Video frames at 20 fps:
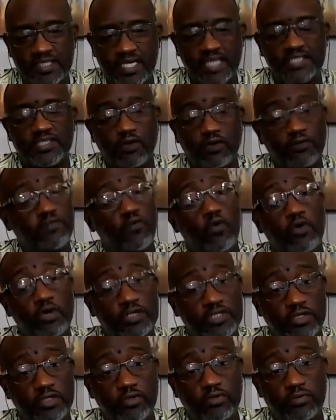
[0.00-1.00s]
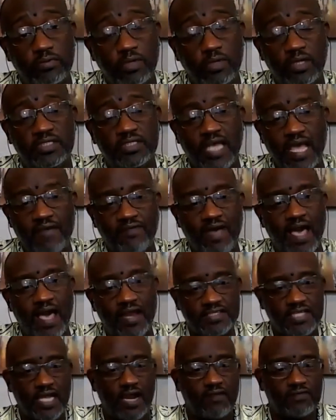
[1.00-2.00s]
garnered up the intestinal
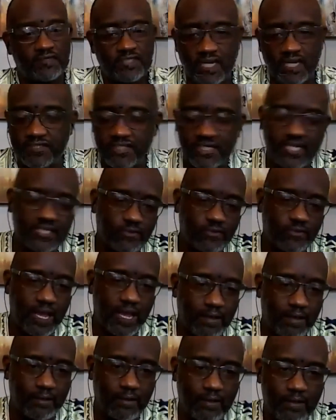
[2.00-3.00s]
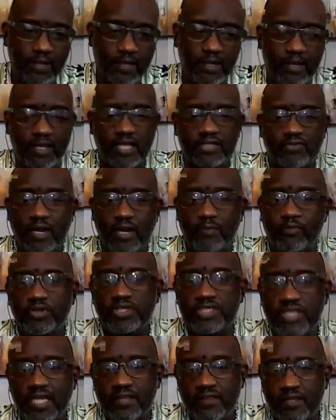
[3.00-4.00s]
fortitude to have honest conversations.
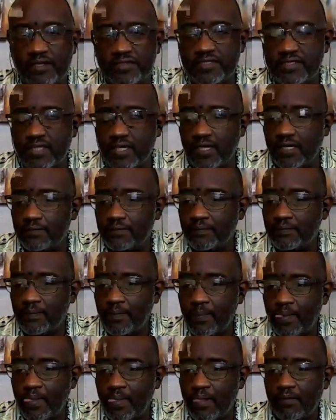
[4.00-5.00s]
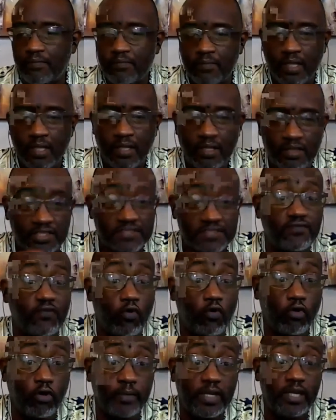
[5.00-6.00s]
That's why I appreciate this
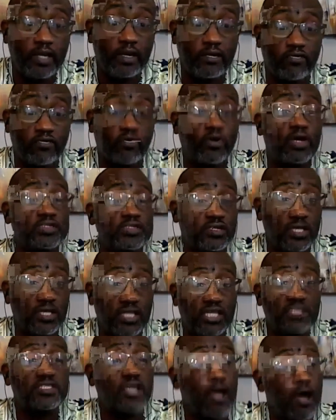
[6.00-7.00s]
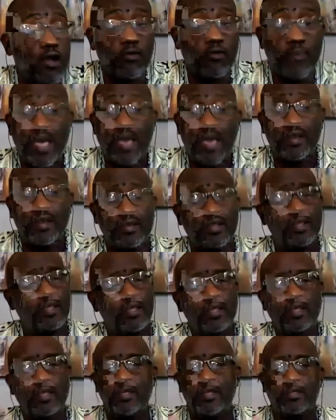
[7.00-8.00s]
this forum here for
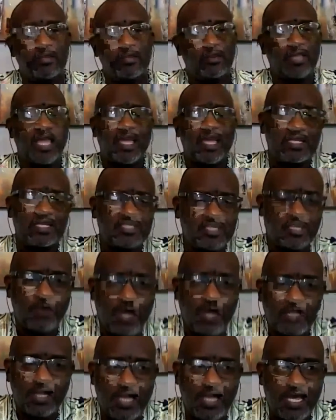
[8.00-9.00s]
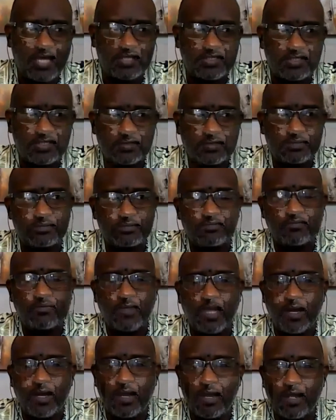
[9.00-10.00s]
us to at least talk about it. You know, like I
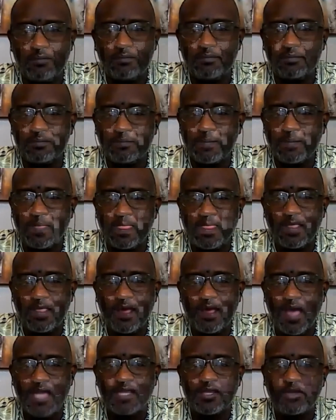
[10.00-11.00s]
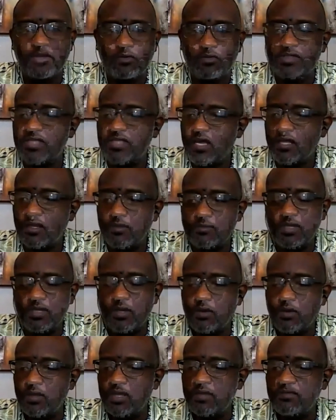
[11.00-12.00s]
tell my class,
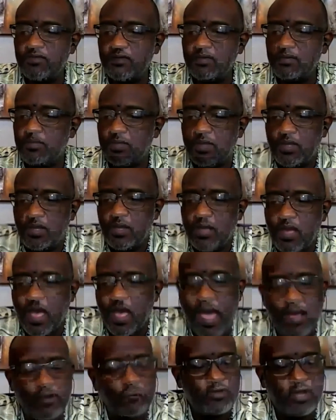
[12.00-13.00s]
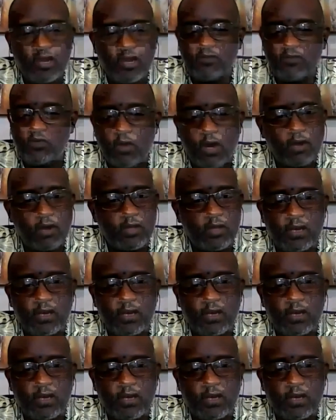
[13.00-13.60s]
I literally tell them, you know, if